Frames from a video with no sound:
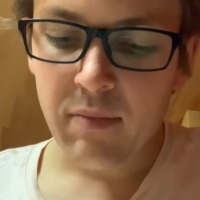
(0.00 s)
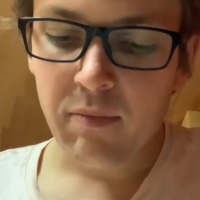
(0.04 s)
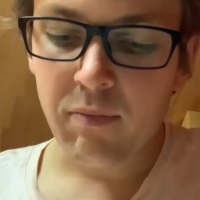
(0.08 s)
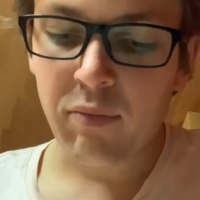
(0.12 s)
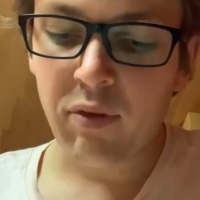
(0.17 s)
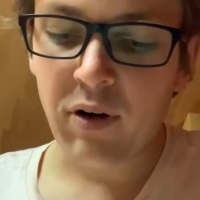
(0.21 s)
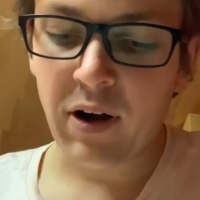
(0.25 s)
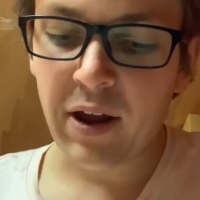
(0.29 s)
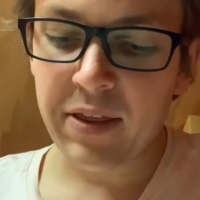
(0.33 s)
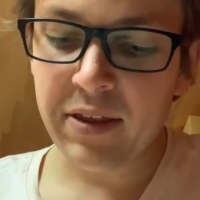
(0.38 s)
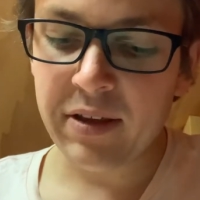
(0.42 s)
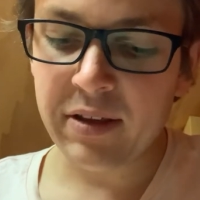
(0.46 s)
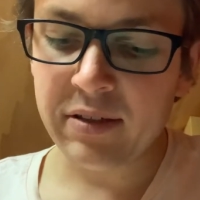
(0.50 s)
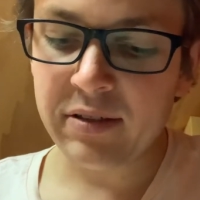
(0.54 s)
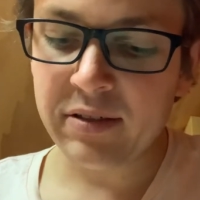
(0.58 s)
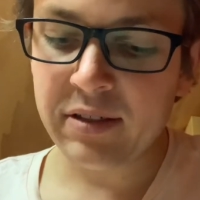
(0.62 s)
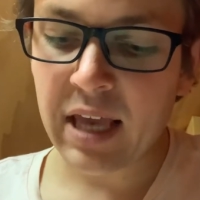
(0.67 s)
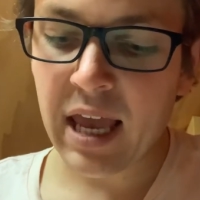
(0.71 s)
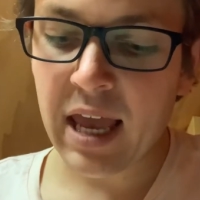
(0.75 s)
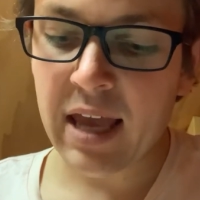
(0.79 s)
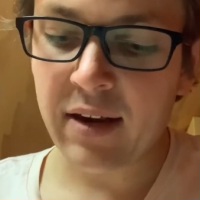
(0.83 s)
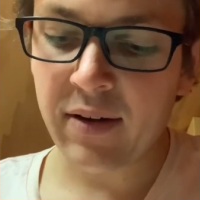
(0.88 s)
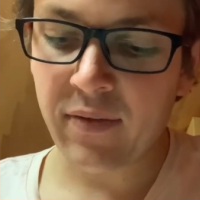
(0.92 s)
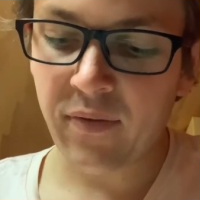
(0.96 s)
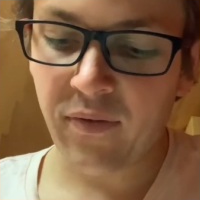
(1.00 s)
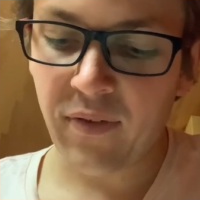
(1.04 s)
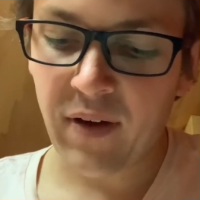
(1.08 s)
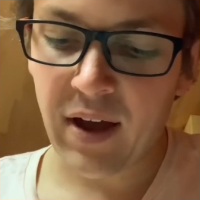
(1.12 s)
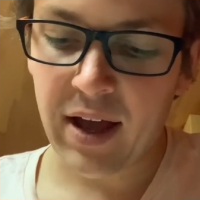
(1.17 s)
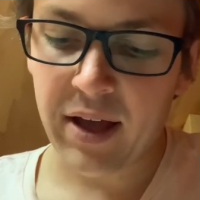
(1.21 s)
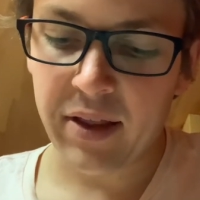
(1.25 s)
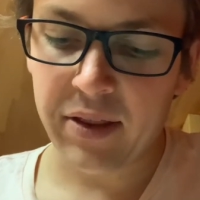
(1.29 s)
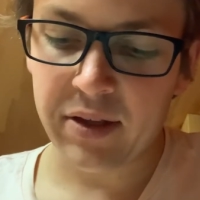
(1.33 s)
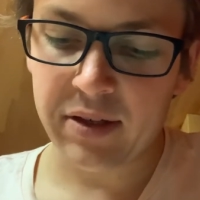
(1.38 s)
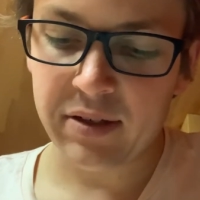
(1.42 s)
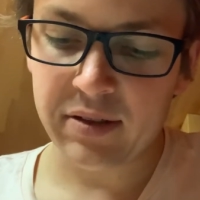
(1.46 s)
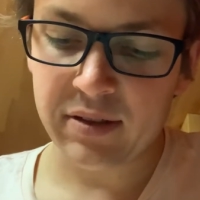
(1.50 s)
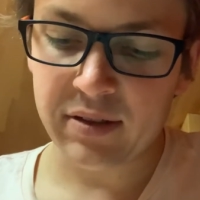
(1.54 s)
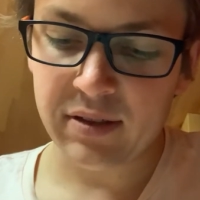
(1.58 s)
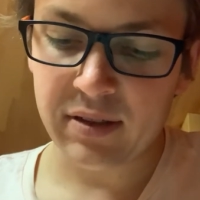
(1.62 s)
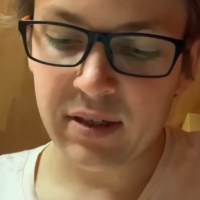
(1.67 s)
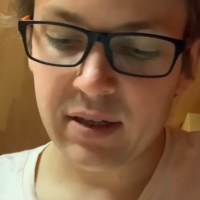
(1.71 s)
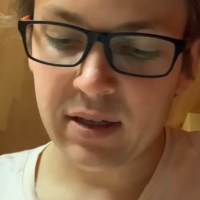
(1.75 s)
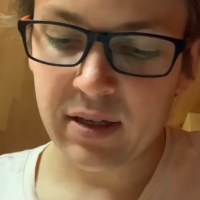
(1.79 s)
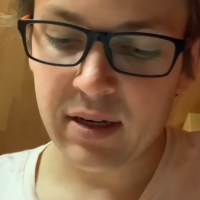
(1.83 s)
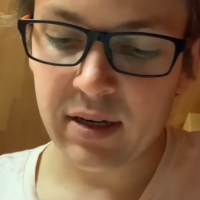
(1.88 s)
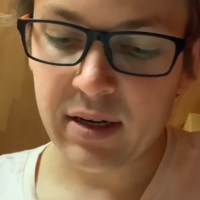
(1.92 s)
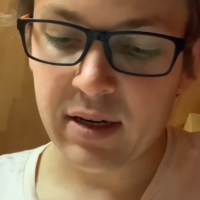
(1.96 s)
"Brothers and fathers,
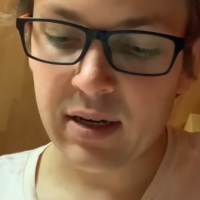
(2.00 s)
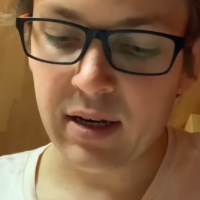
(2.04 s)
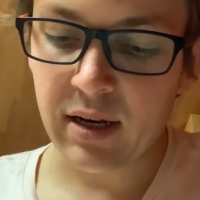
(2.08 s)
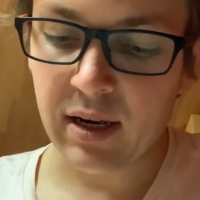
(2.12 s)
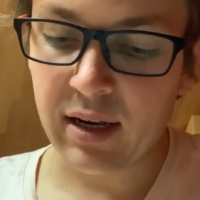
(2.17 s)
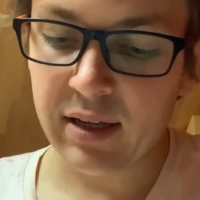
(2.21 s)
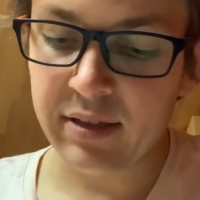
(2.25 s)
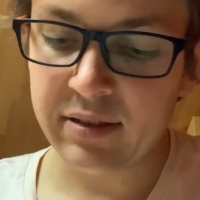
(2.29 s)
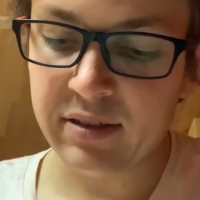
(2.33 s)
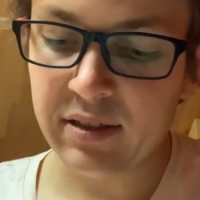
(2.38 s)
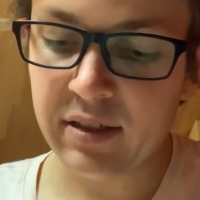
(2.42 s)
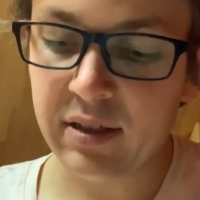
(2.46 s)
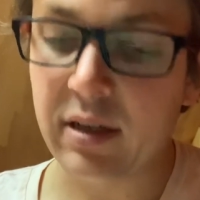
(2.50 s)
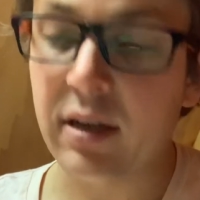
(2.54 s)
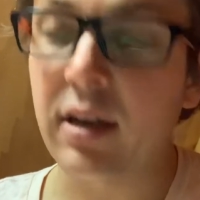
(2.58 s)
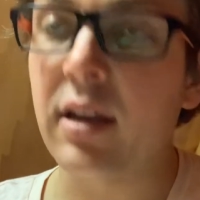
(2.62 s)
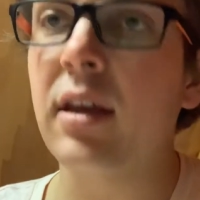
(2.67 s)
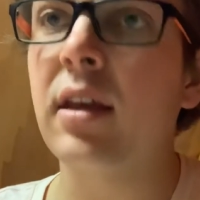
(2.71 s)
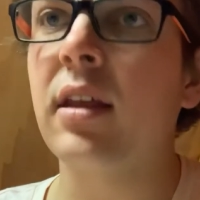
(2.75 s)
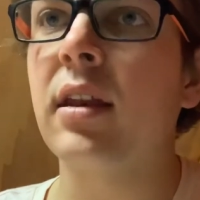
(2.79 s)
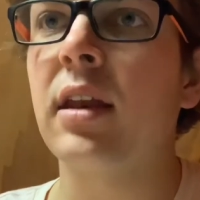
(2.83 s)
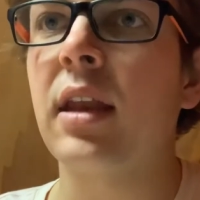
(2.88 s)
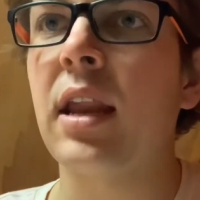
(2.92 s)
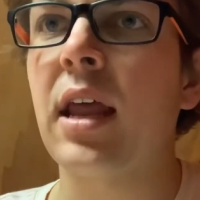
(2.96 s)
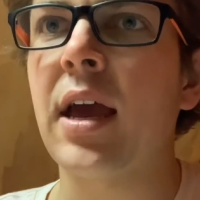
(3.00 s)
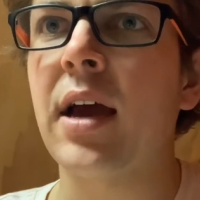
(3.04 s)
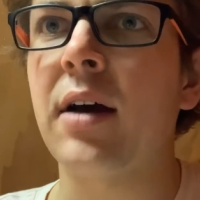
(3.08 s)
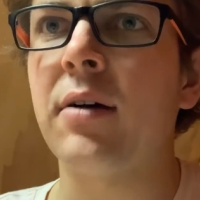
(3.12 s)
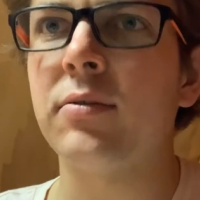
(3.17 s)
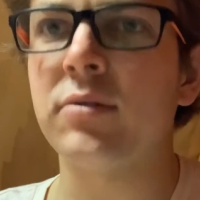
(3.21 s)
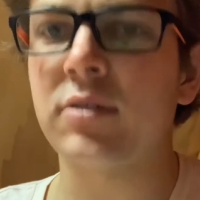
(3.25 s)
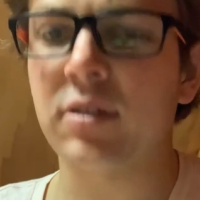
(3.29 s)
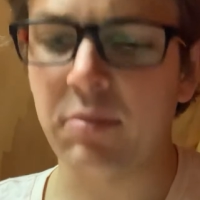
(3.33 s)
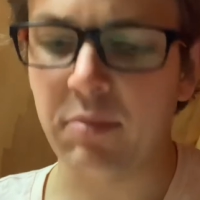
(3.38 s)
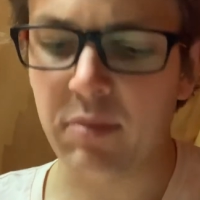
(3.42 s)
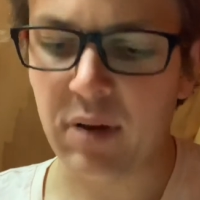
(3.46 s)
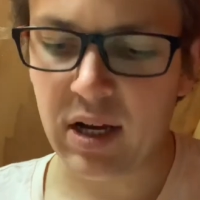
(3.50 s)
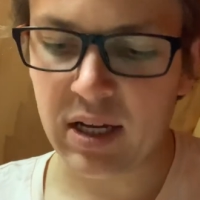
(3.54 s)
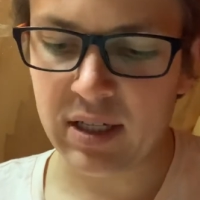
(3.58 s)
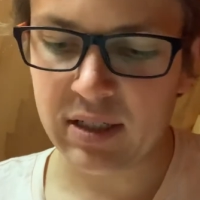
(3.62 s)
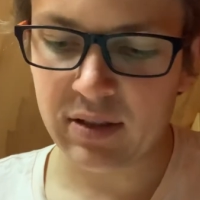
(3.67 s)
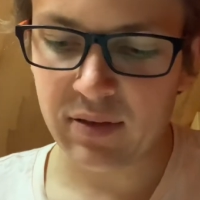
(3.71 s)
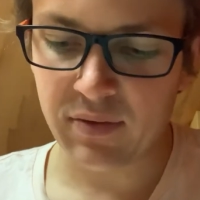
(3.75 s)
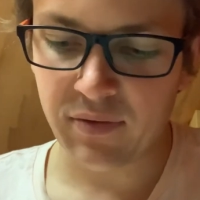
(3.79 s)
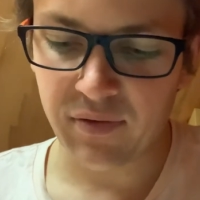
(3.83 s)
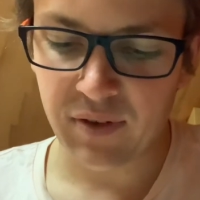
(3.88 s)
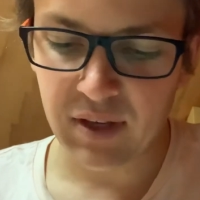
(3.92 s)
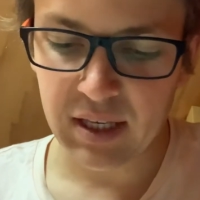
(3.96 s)
listen now to my
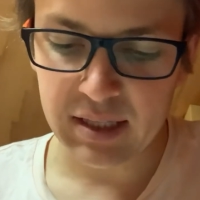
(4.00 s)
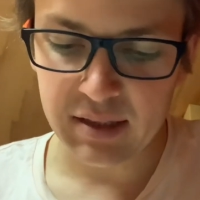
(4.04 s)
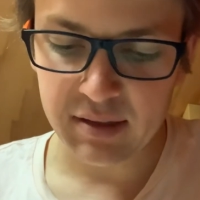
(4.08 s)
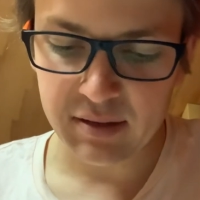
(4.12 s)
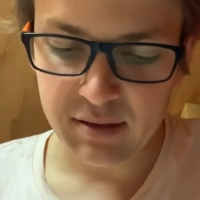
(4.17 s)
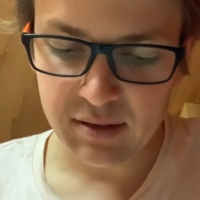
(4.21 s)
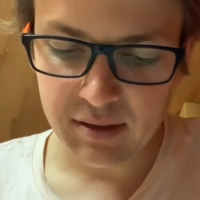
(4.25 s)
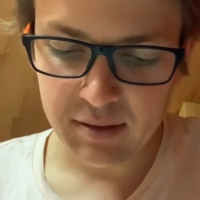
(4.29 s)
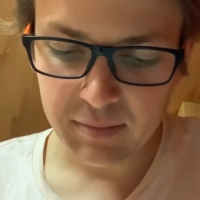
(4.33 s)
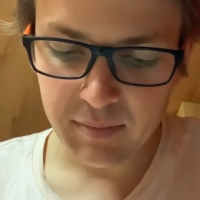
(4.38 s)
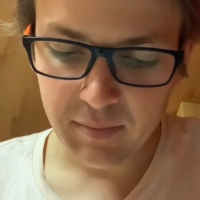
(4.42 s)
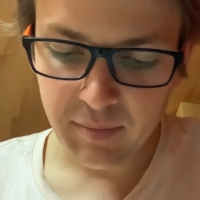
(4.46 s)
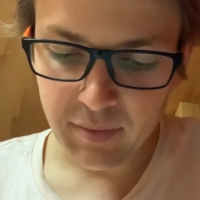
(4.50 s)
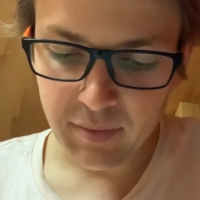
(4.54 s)
defense."